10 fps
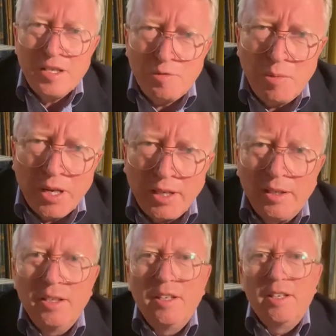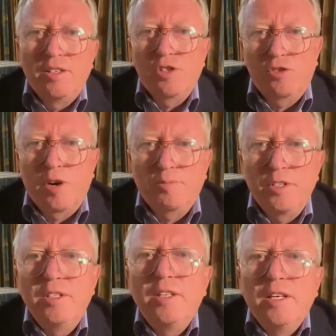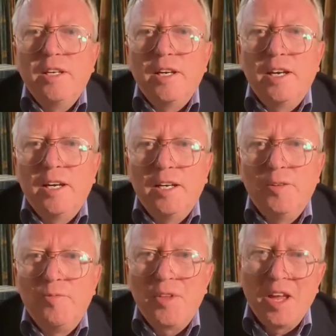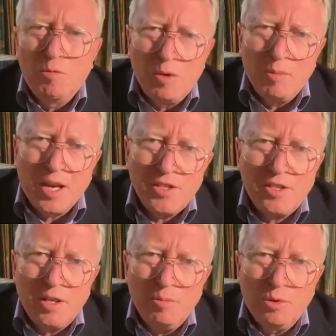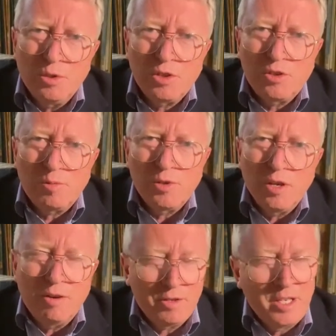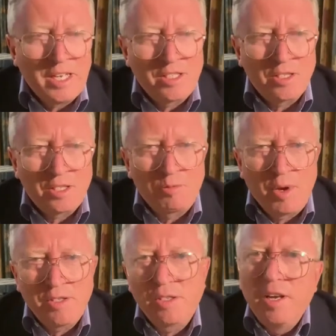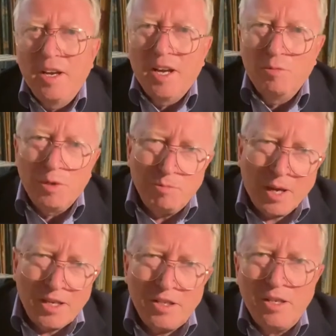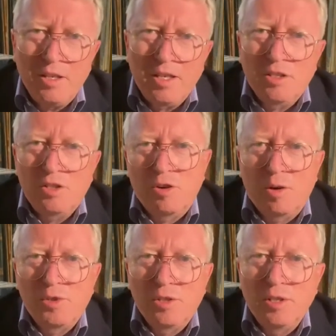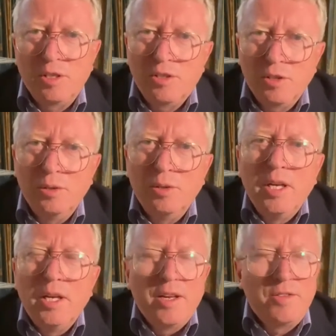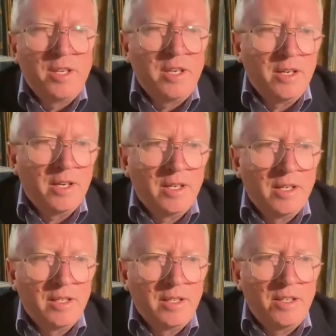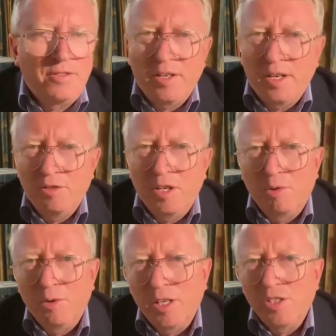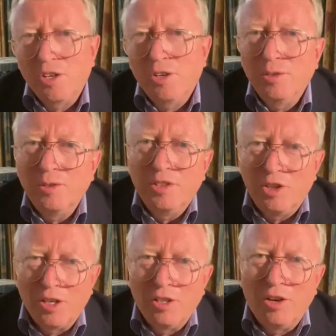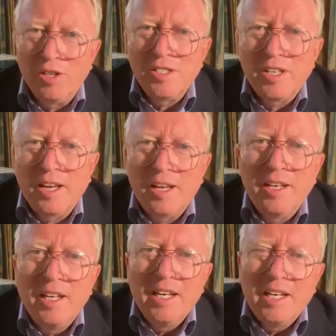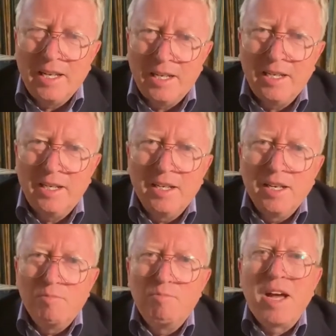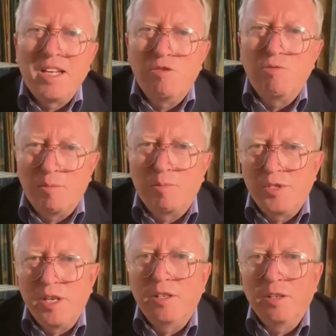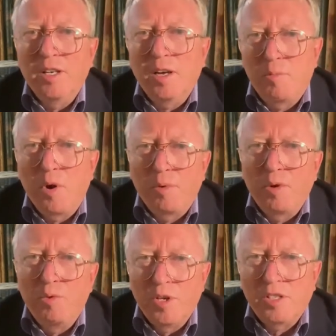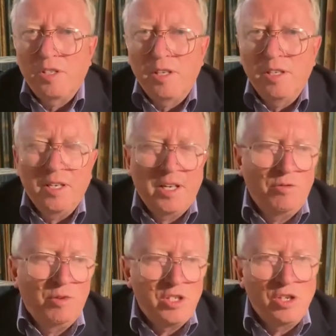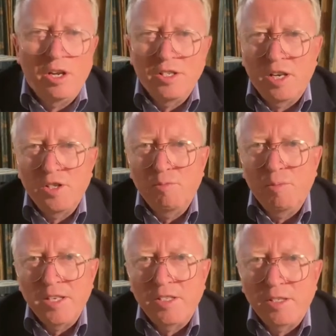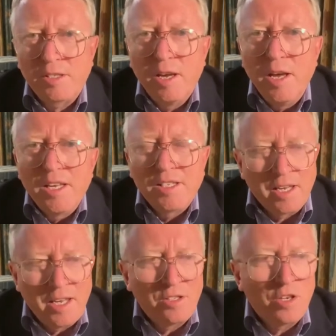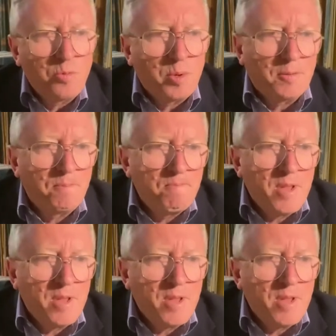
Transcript: is being disrupted, and we may see more disruption over the next 6 months, and we may see that disruption until the FAO, WHO guidelines are made to represent a proper risk and regionalisation basis. So here's hoping.